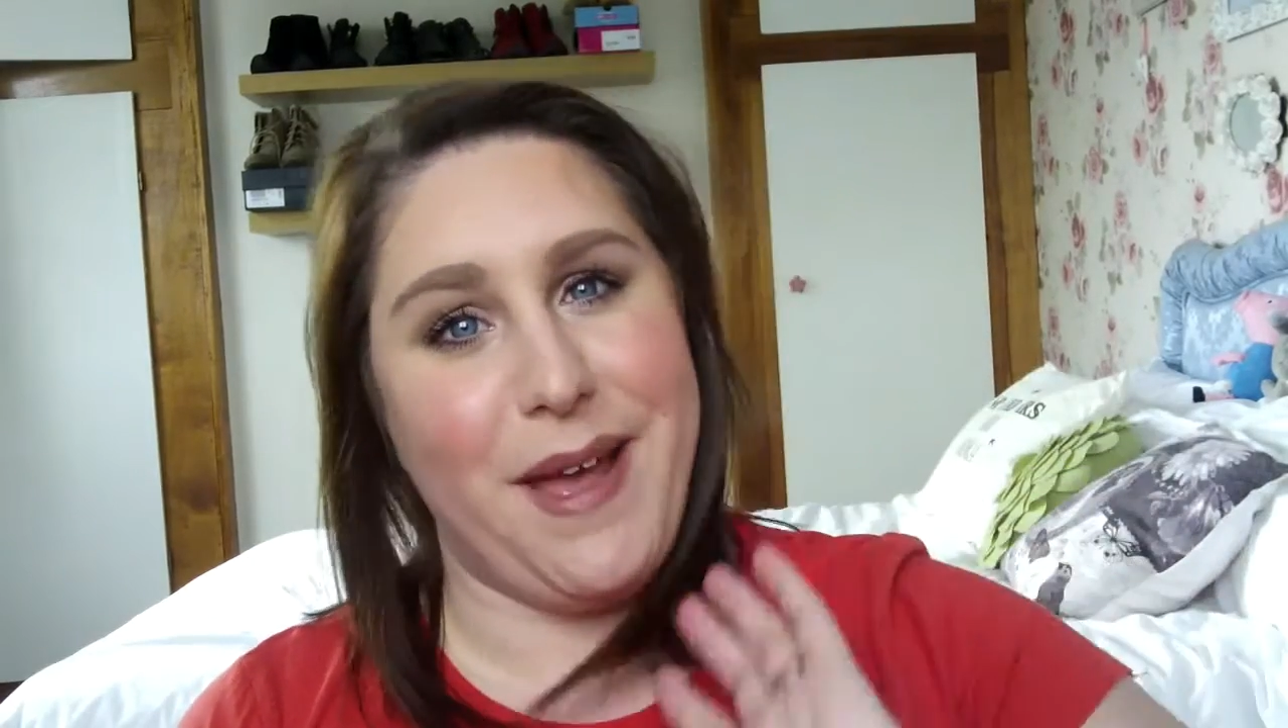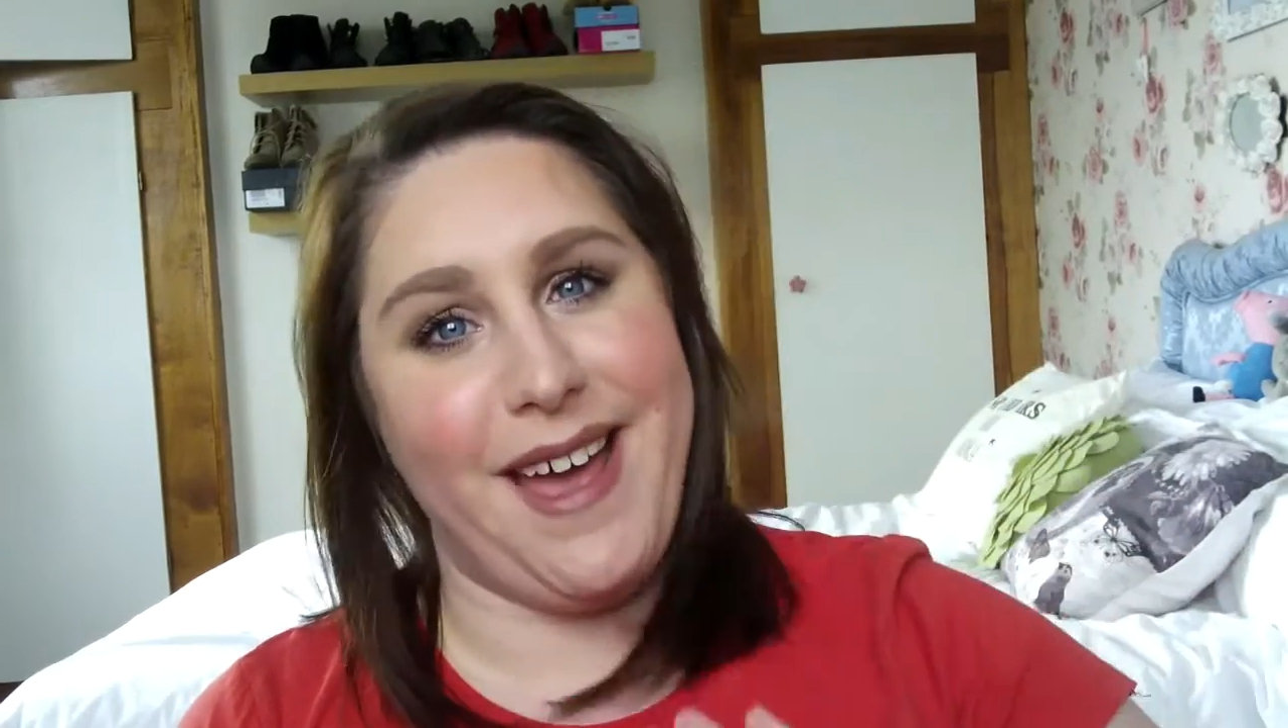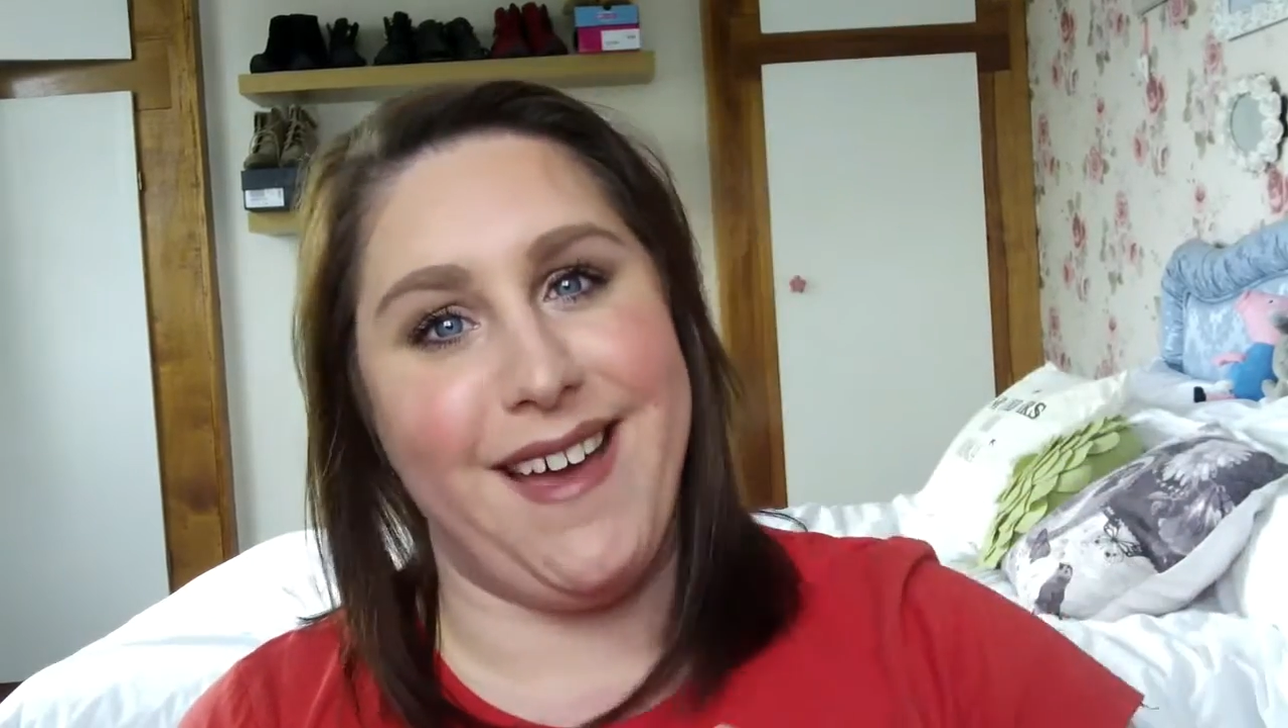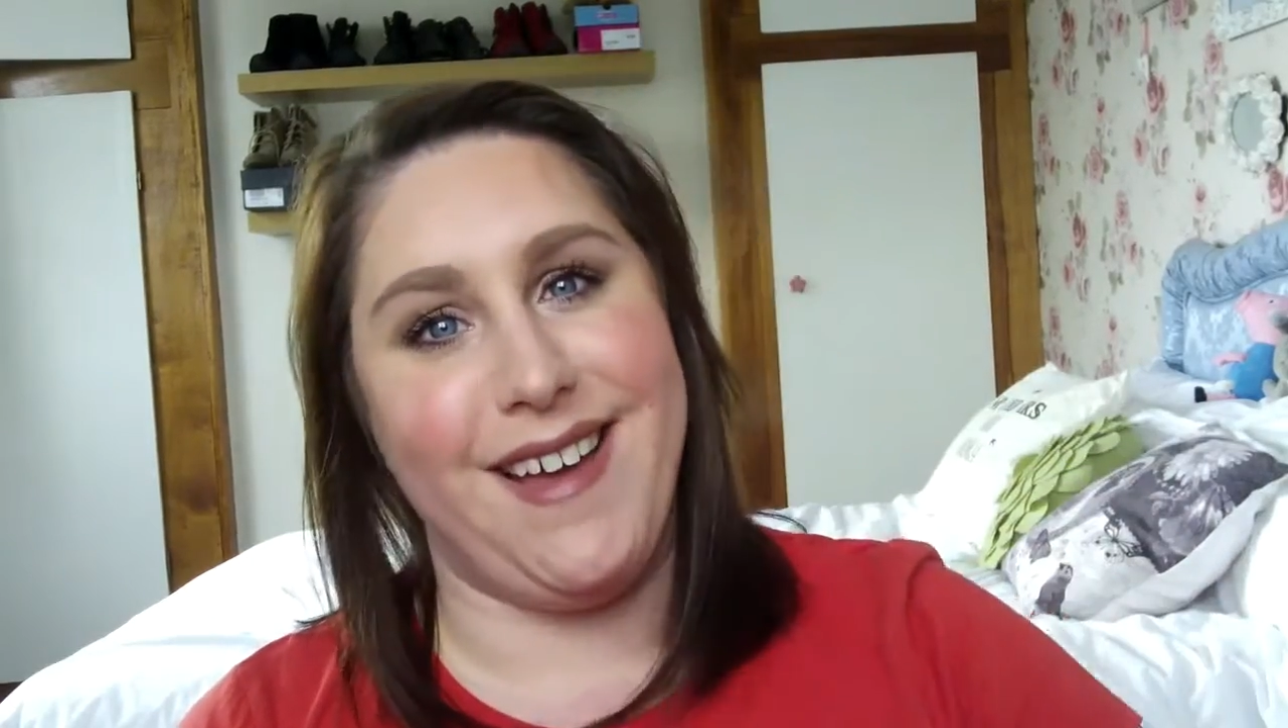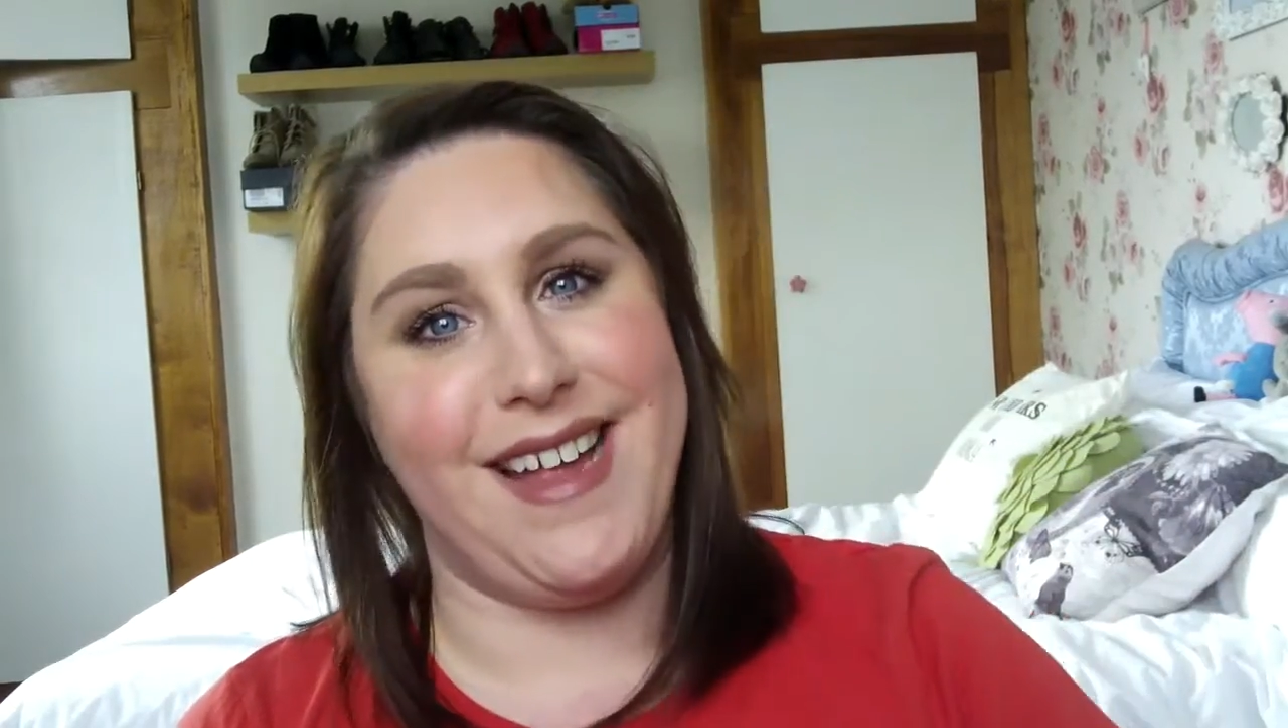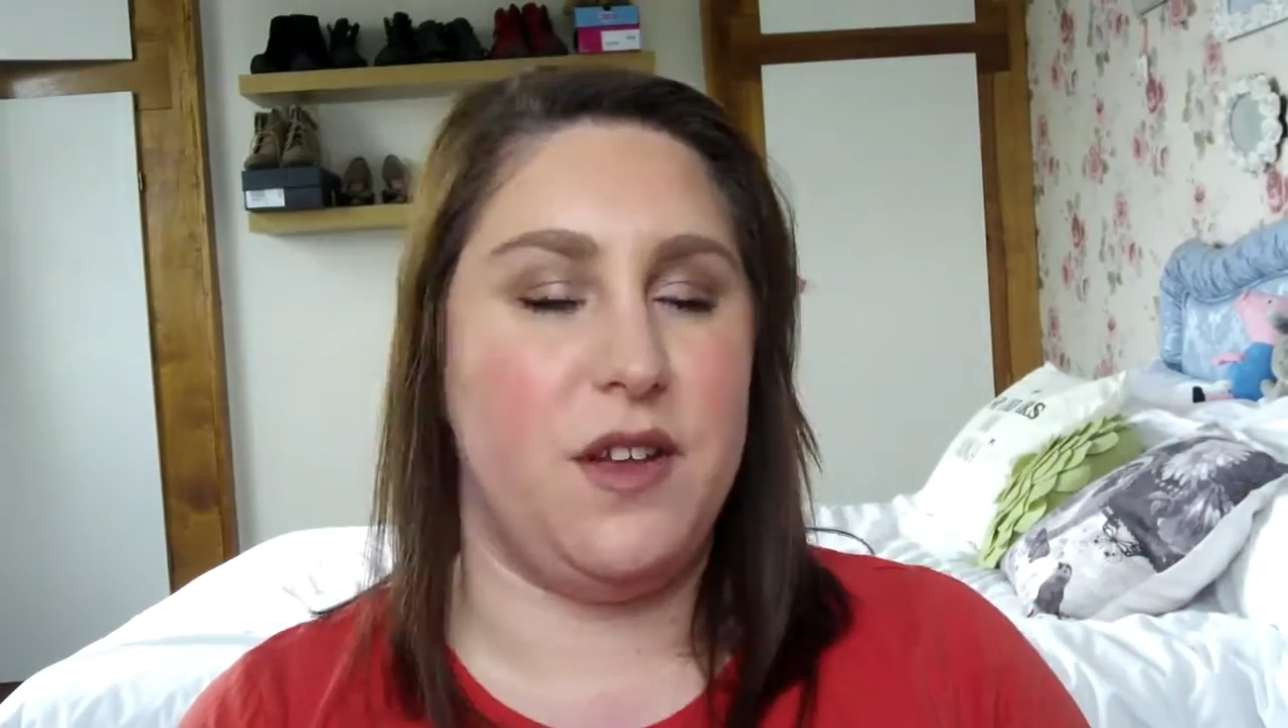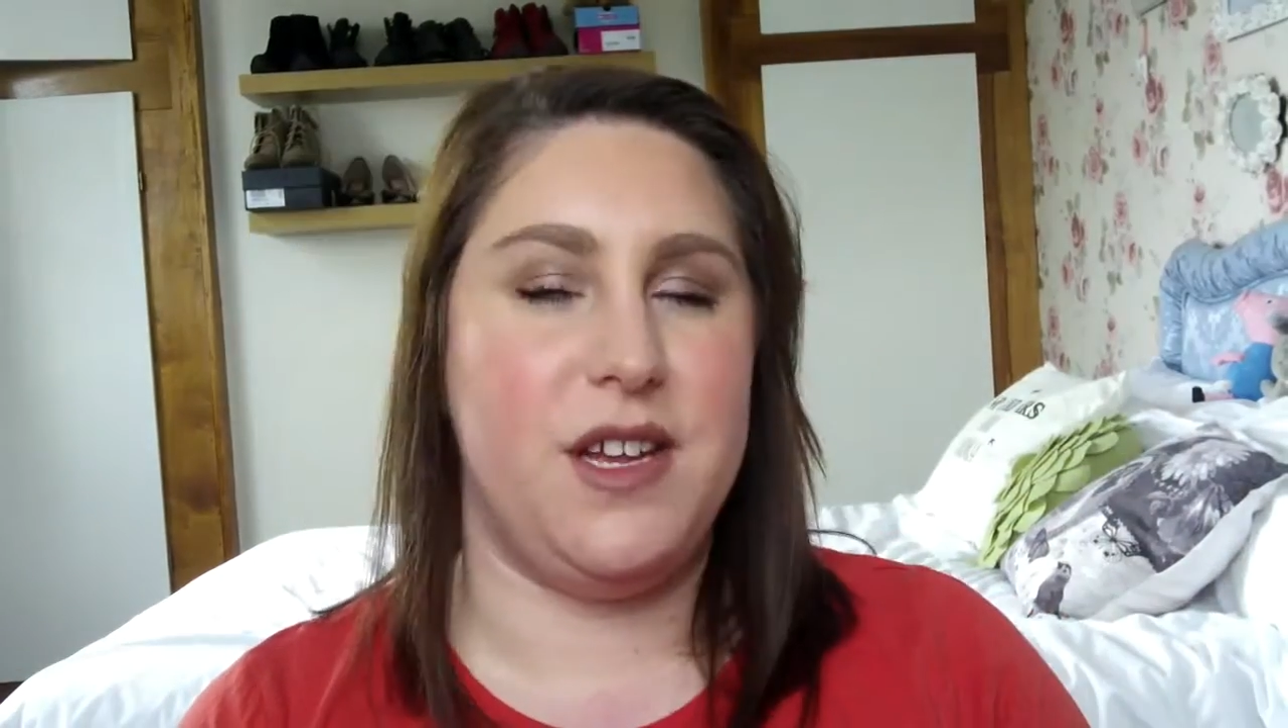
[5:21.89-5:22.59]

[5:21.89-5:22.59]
bit.